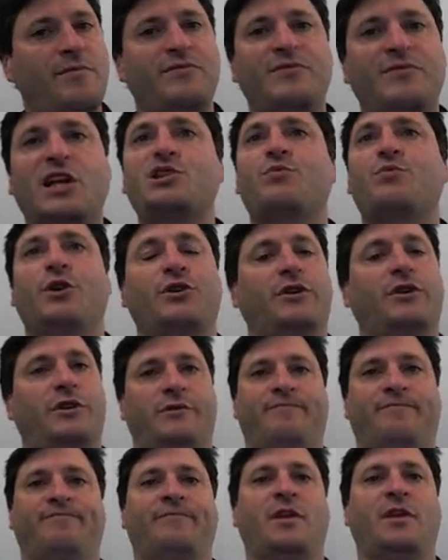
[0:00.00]
That's pretty good.
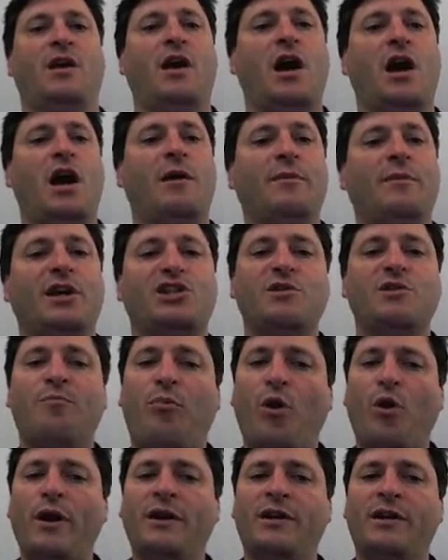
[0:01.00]
It's
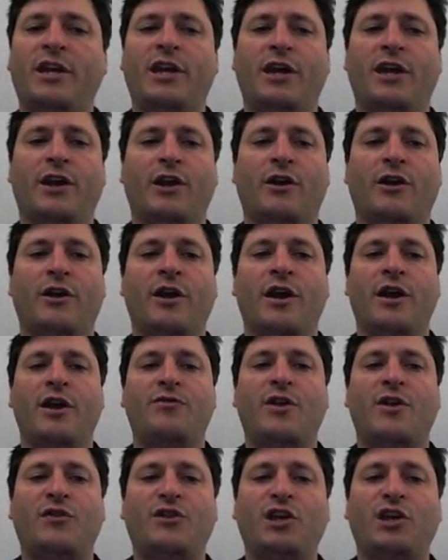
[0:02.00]
important here
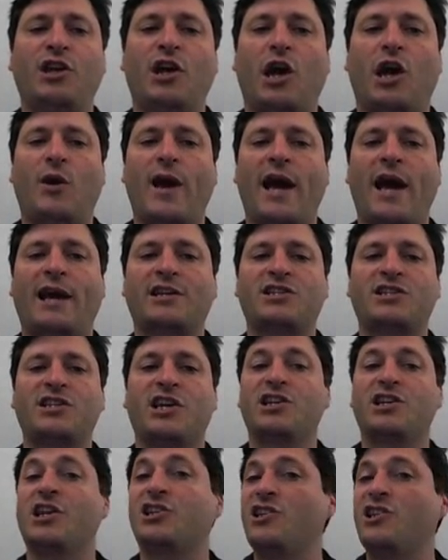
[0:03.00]
that the ERX,
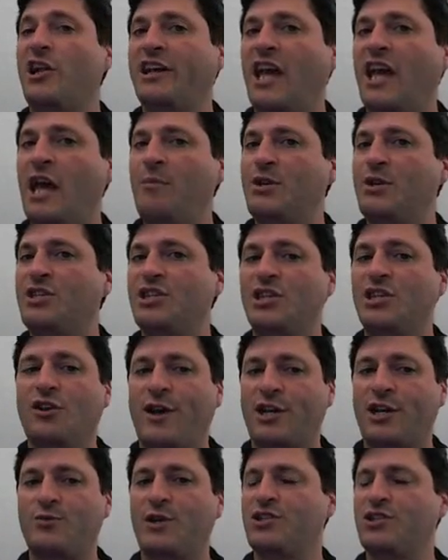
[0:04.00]
it's not like ABC or
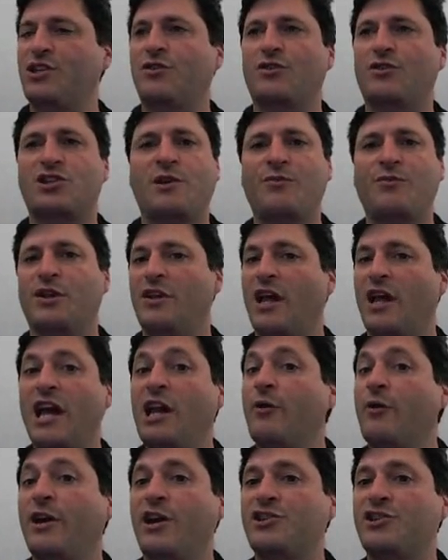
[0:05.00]
XYZ or something that
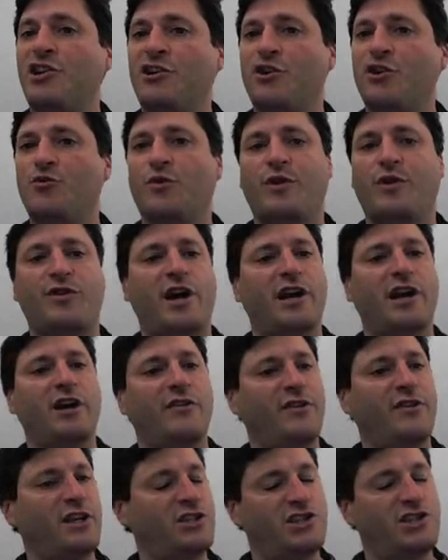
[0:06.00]
anyone else on earth would have thought
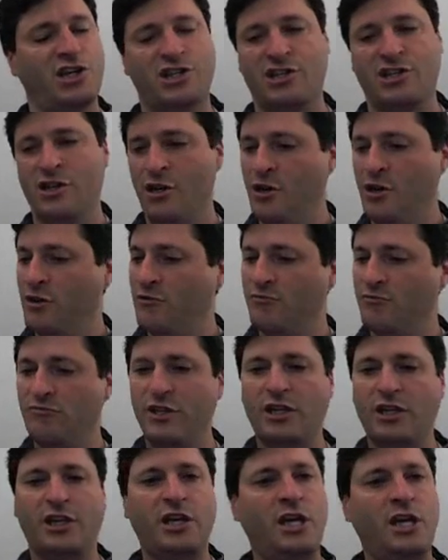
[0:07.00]
of. It's just
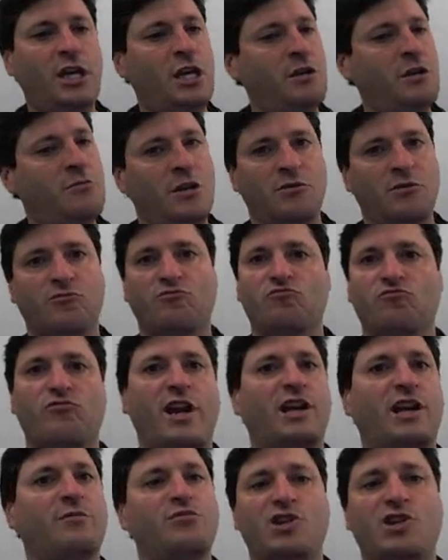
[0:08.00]
really
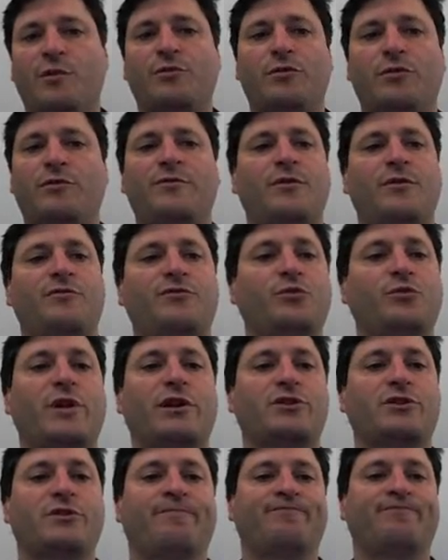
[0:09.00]
random jumble, a few
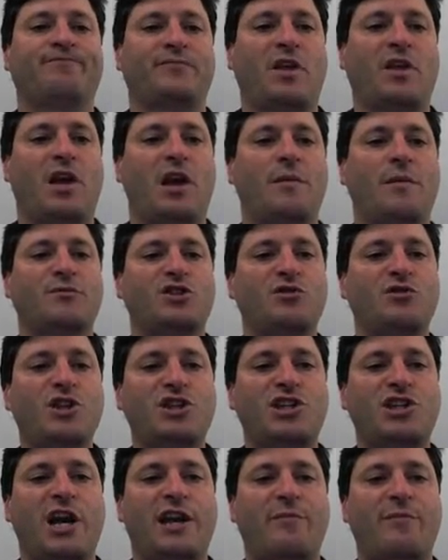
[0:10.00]
letters. So
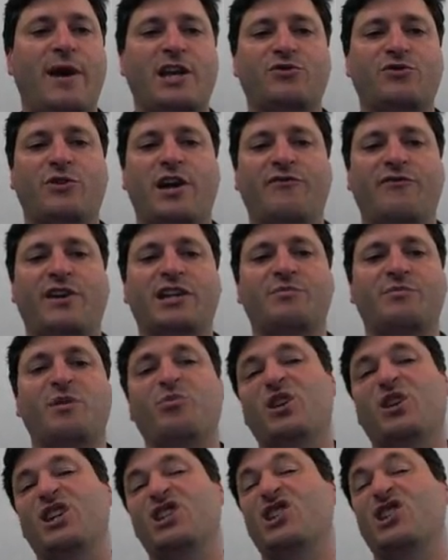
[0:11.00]
this kind of password I find to be
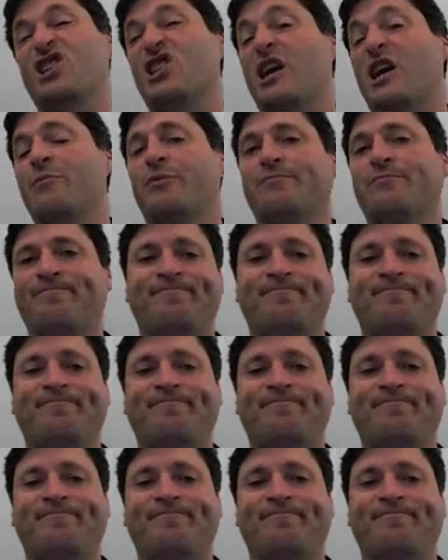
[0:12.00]
pretty easy to type.